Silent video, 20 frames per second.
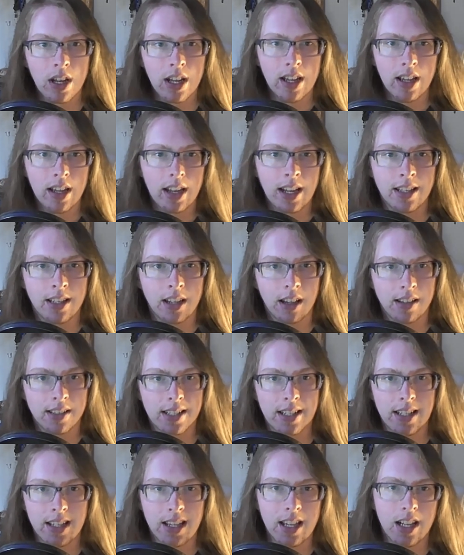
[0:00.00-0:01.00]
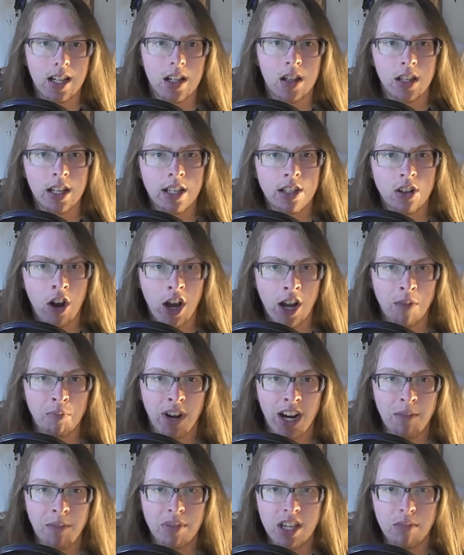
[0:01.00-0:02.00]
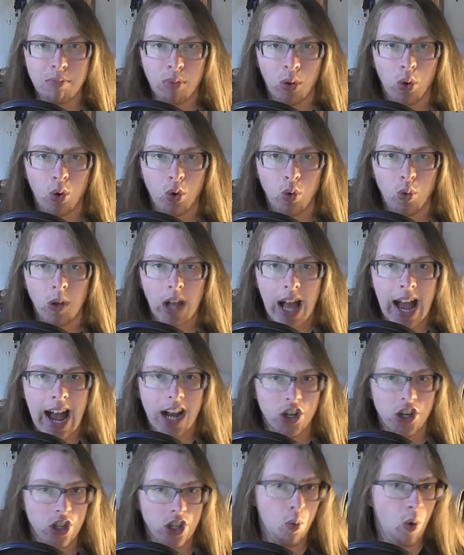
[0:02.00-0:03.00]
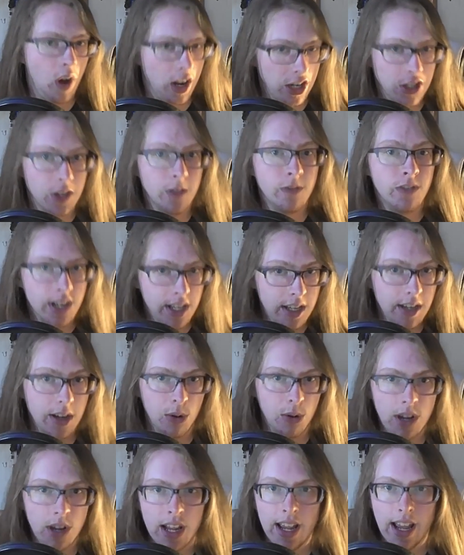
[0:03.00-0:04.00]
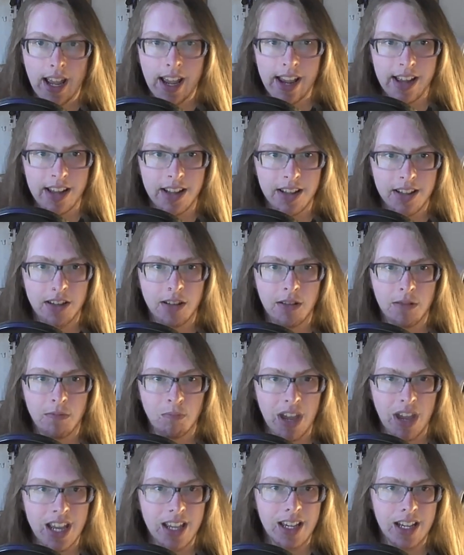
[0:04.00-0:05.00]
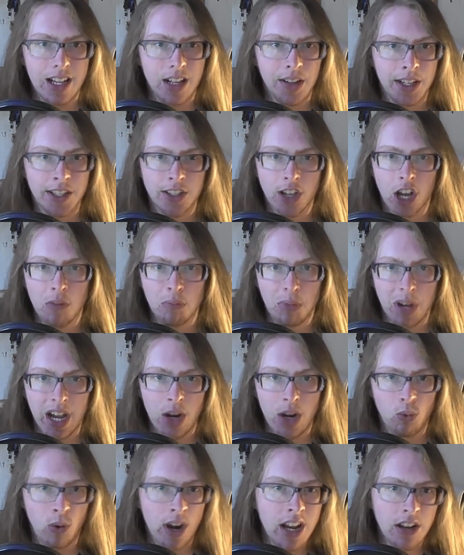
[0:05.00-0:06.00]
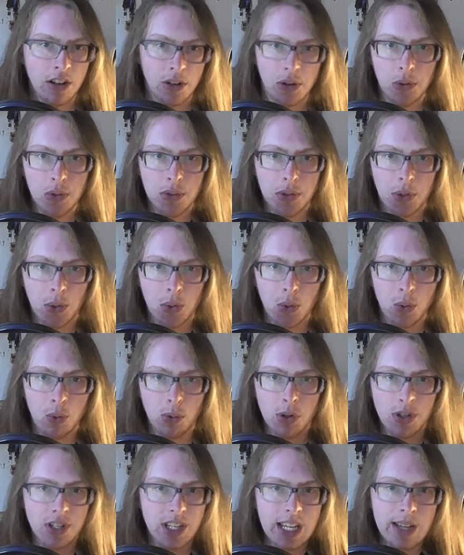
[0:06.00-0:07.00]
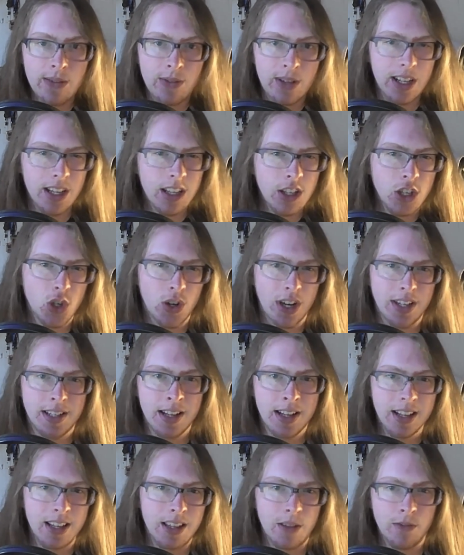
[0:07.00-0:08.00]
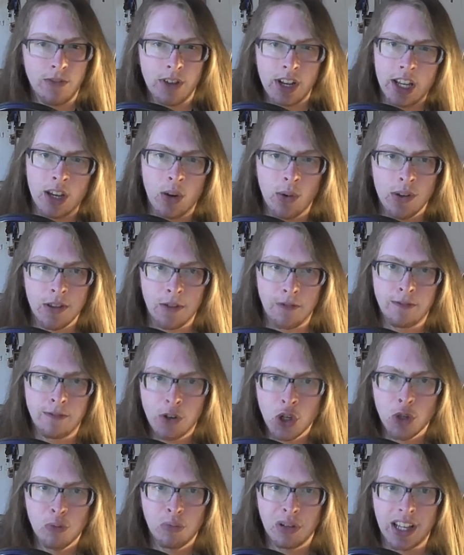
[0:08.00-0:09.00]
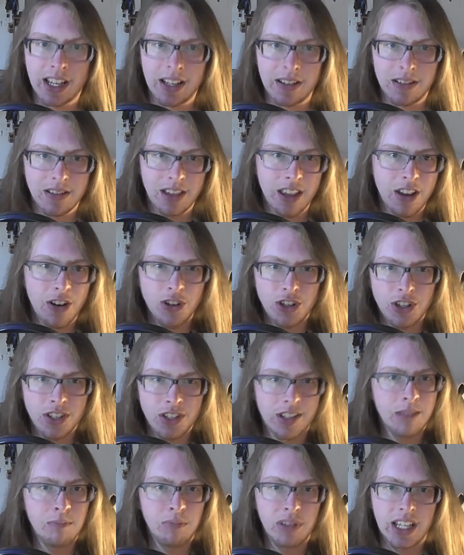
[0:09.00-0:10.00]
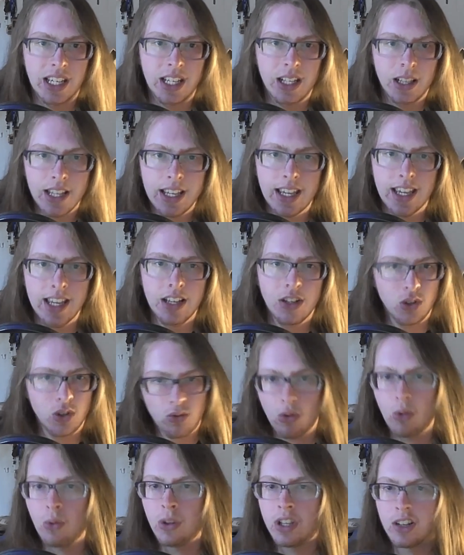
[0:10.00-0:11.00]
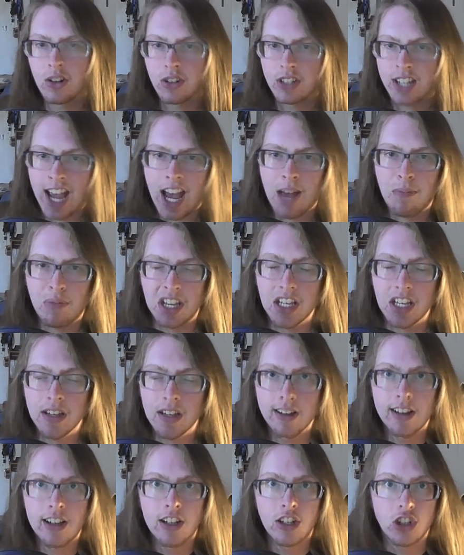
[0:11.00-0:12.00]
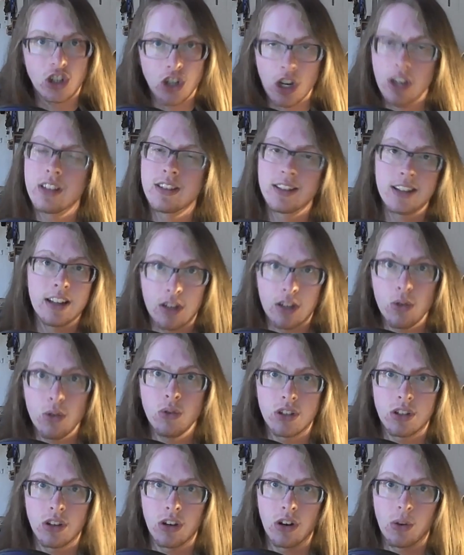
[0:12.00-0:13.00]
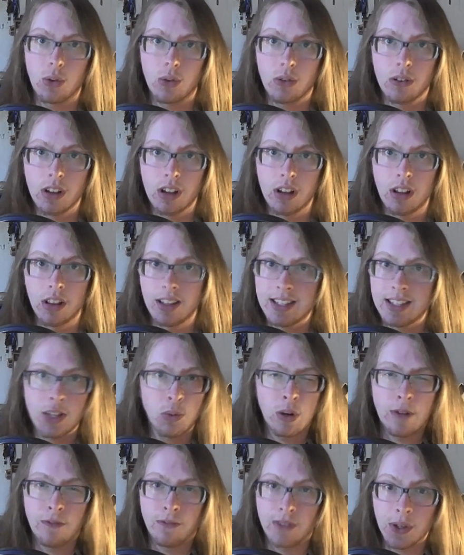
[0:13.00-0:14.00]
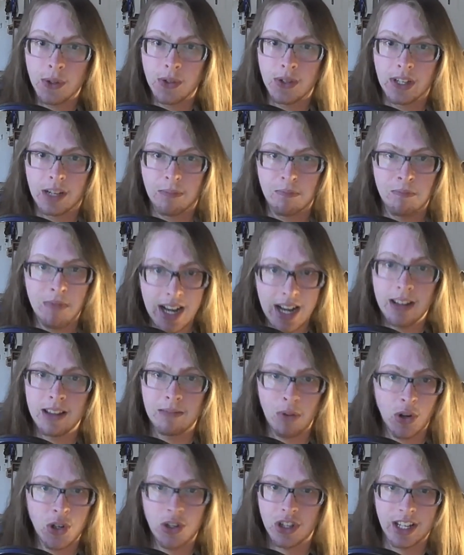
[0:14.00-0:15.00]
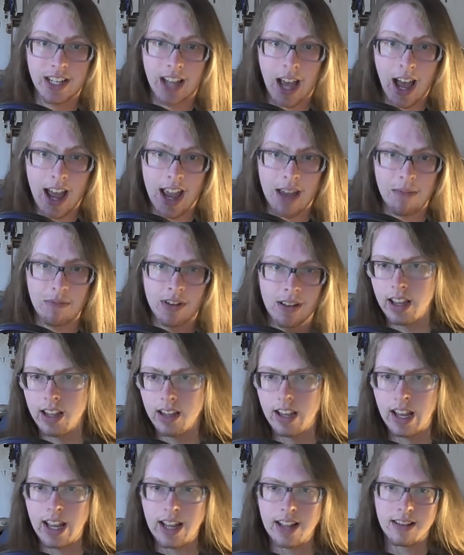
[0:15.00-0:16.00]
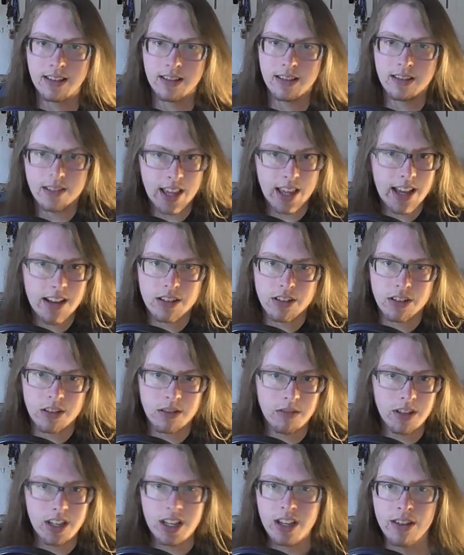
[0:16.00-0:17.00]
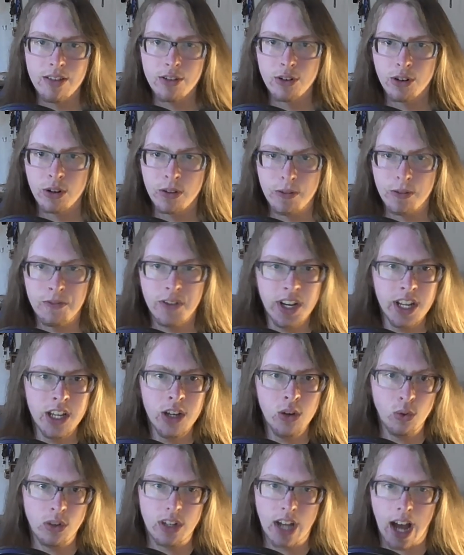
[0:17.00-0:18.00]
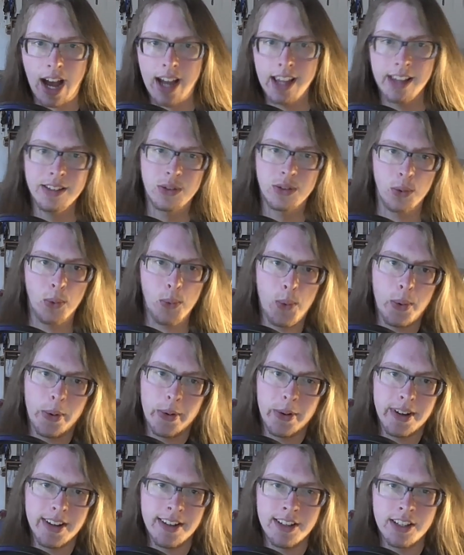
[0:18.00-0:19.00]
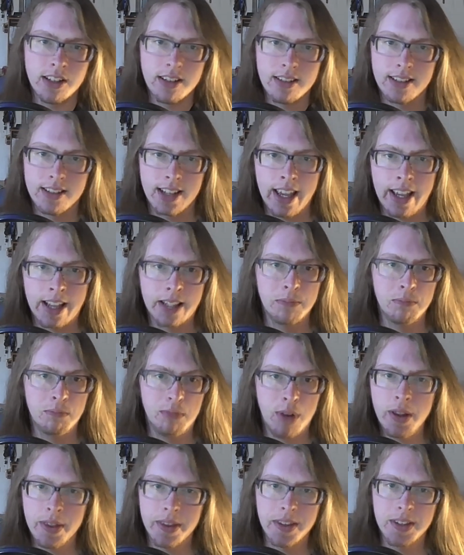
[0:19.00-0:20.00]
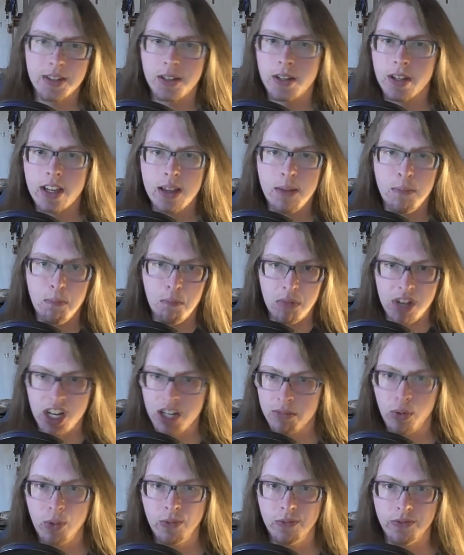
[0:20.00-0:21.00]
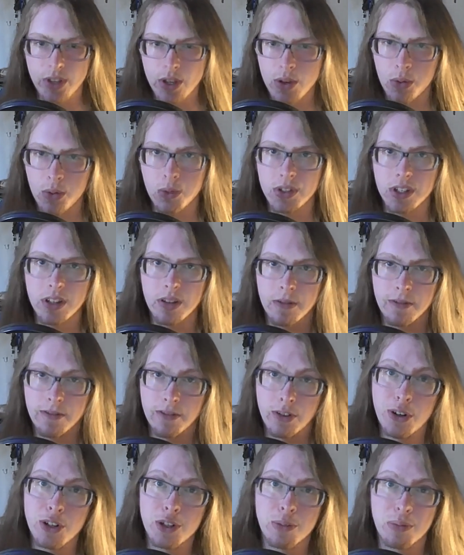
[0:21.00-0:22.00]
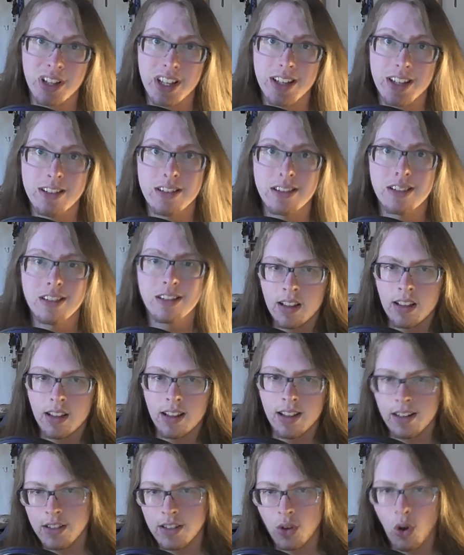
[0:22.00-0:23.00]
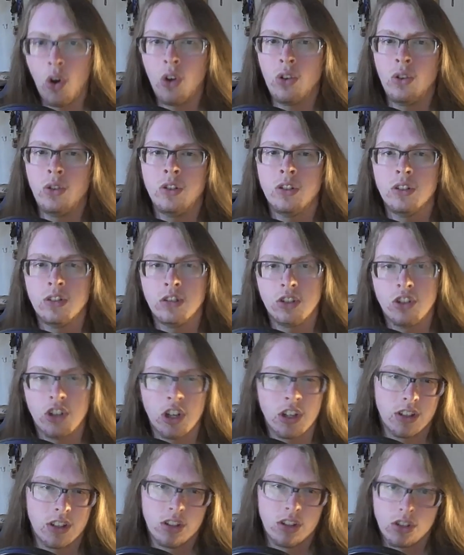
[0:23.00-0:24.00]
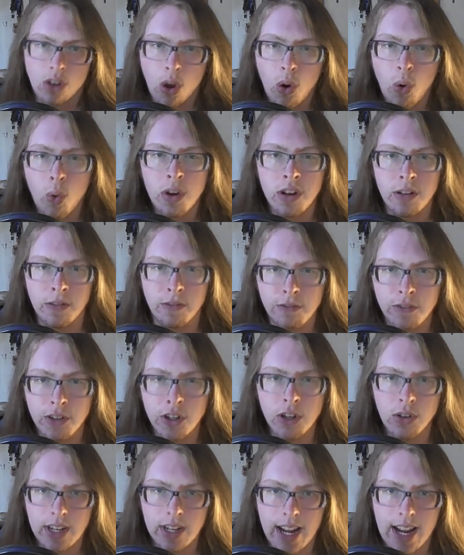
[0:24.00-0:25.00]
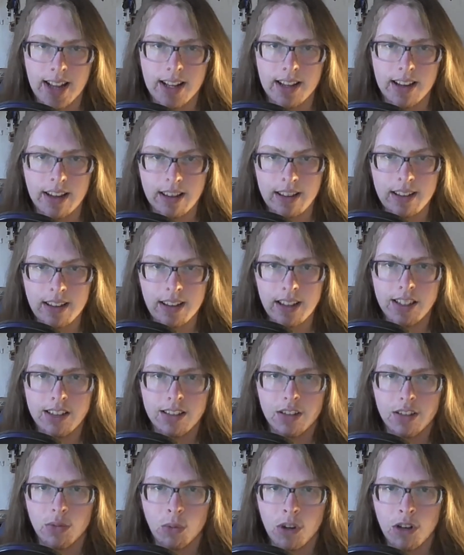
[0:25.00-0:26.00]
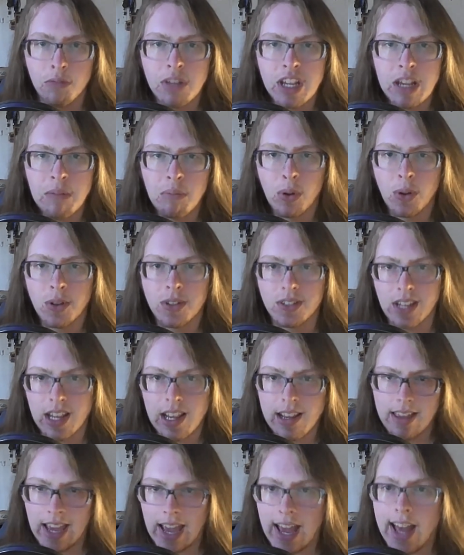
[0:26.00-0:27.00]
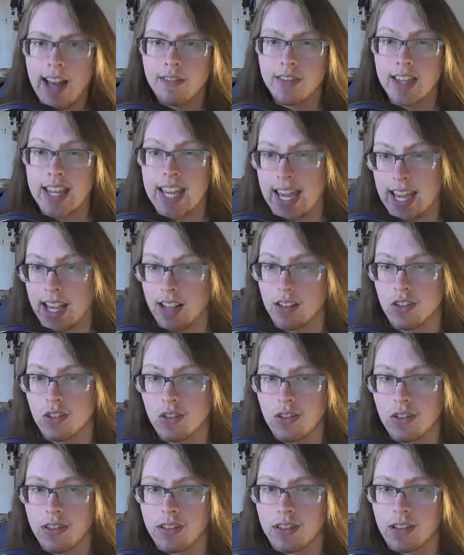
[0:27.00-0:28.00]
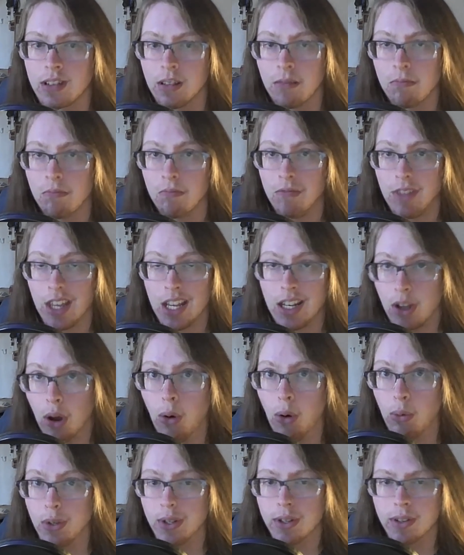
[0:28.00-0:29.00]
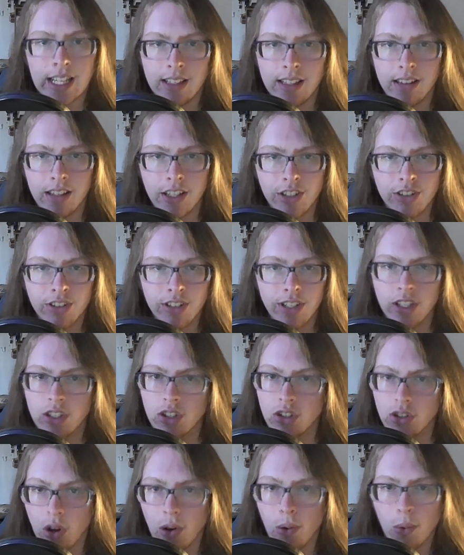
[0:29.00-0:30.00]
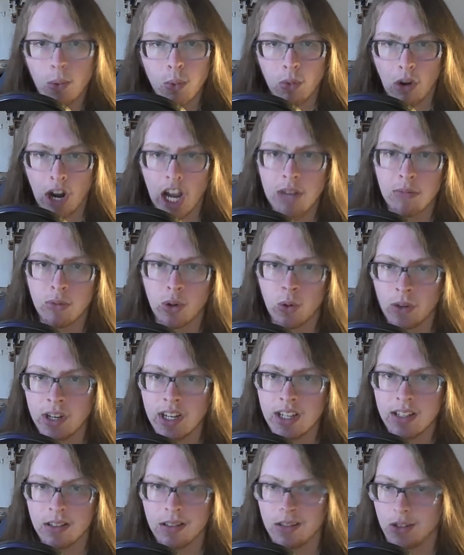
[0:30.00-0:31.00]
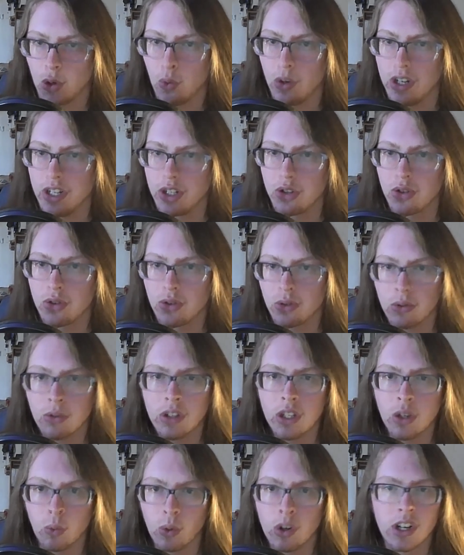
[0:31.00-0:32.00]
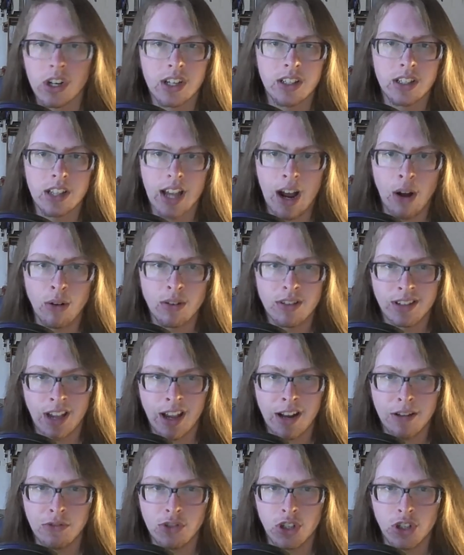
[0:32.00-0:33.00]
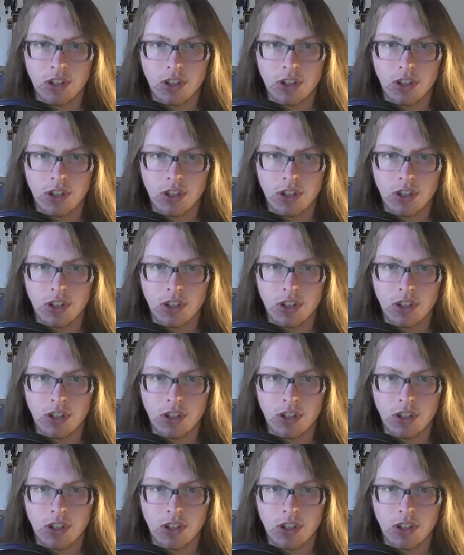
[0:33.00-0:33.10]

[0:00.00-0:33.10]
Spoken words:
it doesn't get clicked on by people who will actually watch the video, and may get clicked on by randos who weren't even interested in the video in the first place. They are just simply clicking, scrolling, or tapping just to do so. At least that's what it feels like much of the time. And then either the video dies or it just takes months to get minimal views in the first place. It is all just so infuriating, and when people say they have the answers, they don't. There is no rhyme or reason to what truly works outside of just